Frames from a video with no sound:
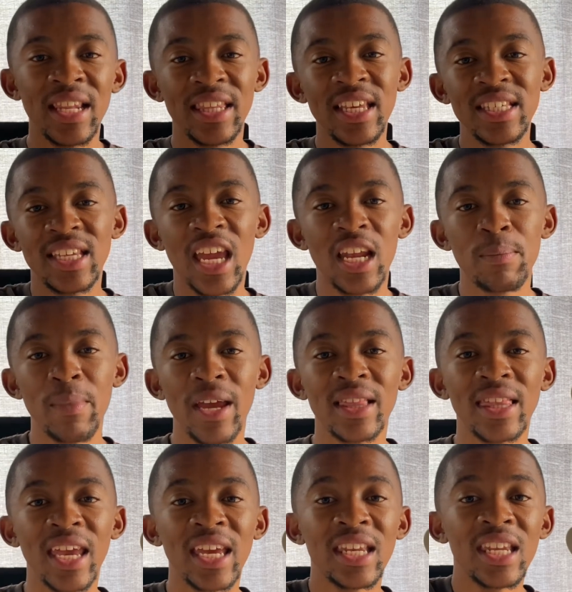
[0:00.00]
This can
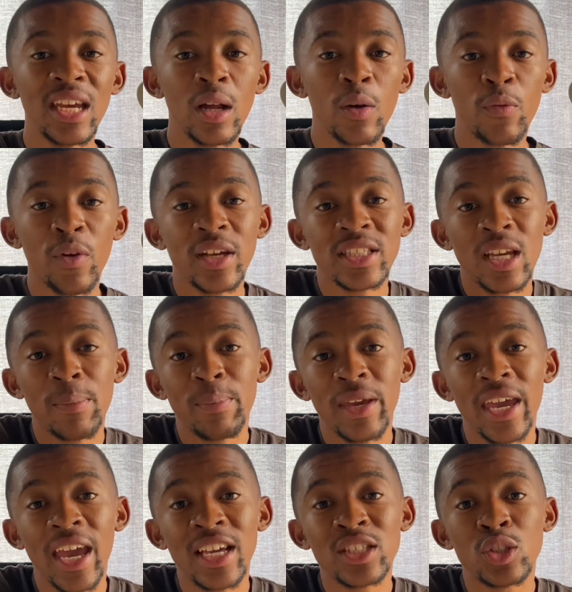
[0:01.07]
make the illegal funds
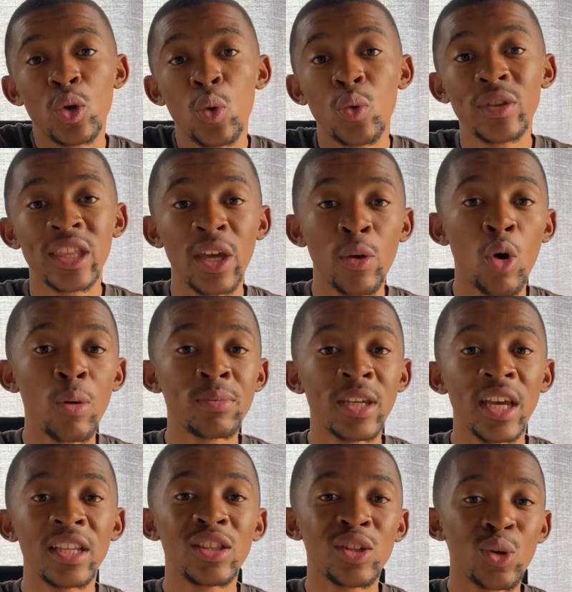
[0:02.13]
appear as though they were
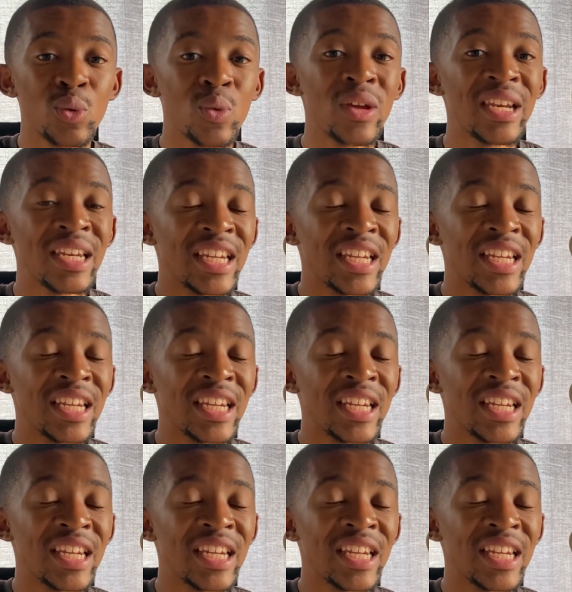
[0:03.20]
obtained through